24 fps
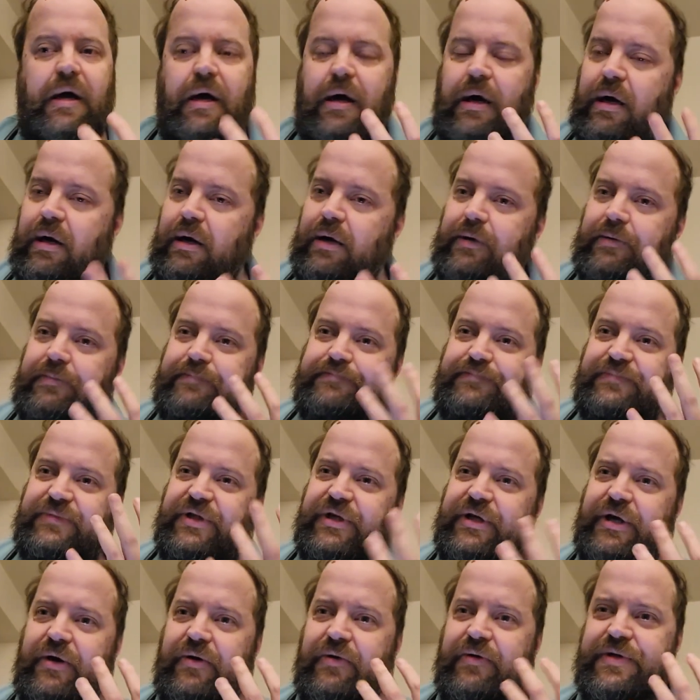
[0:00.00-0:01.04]

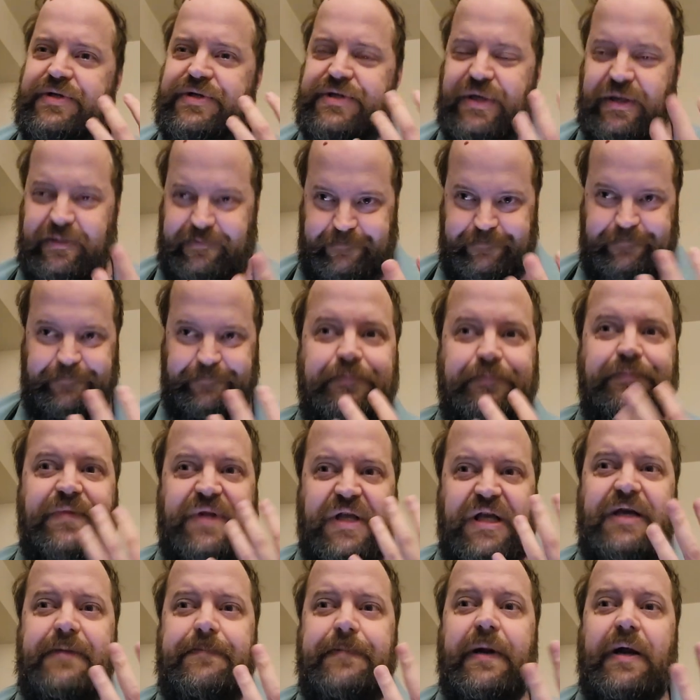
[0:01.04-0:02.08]
it's like
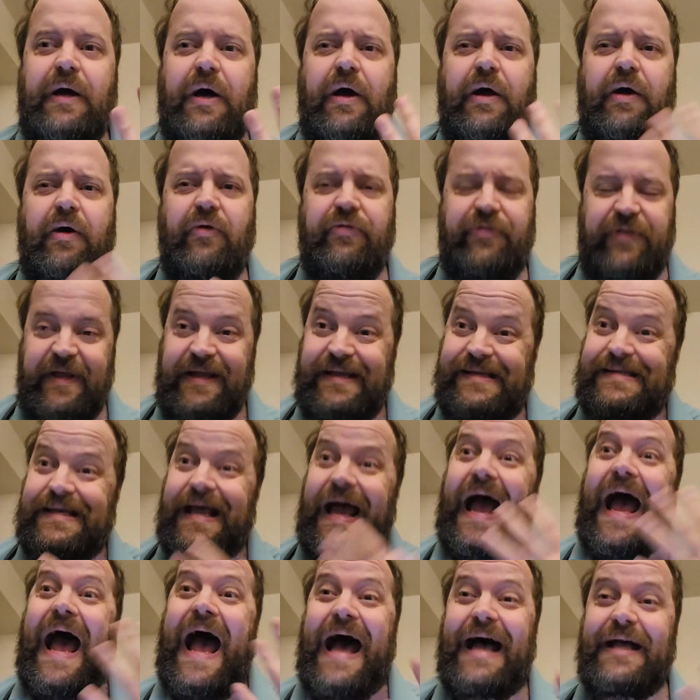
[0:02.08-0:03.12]
keep an eye on things,
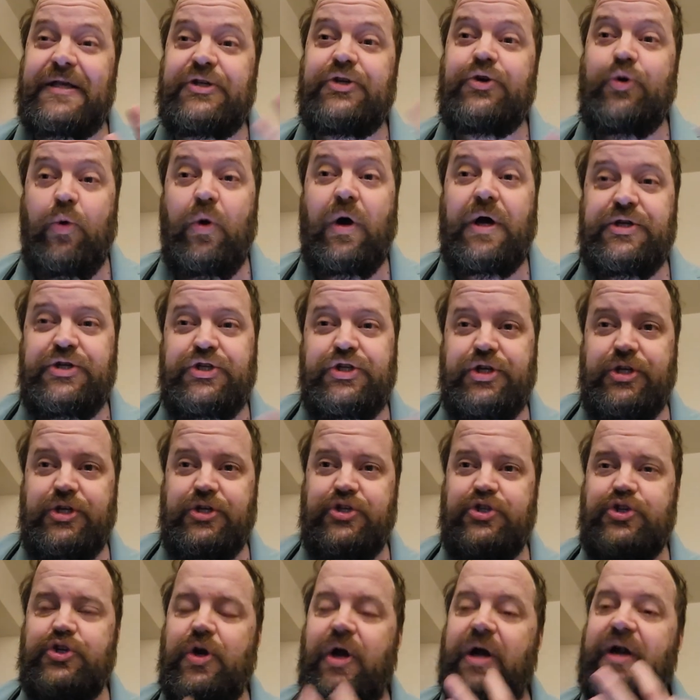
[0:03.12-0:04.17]
ask
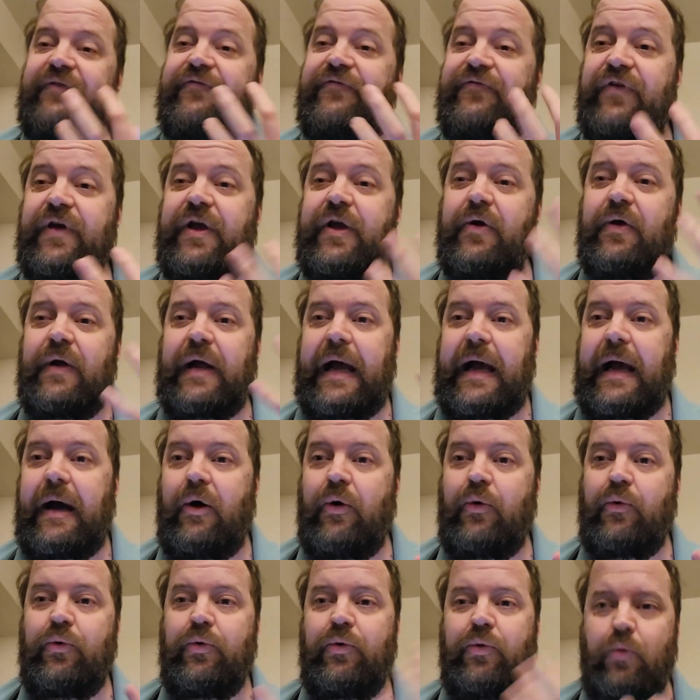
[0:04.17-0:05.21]
questions, try to figure
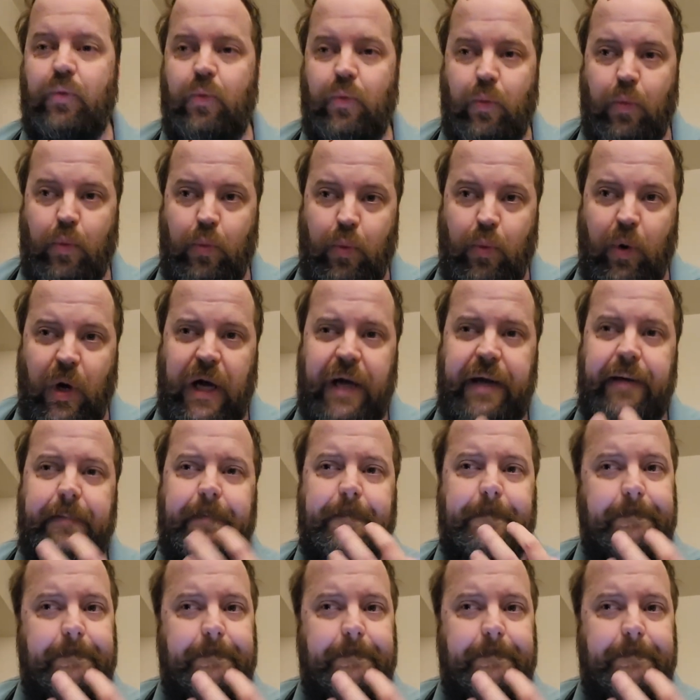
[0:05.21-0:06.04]
out what,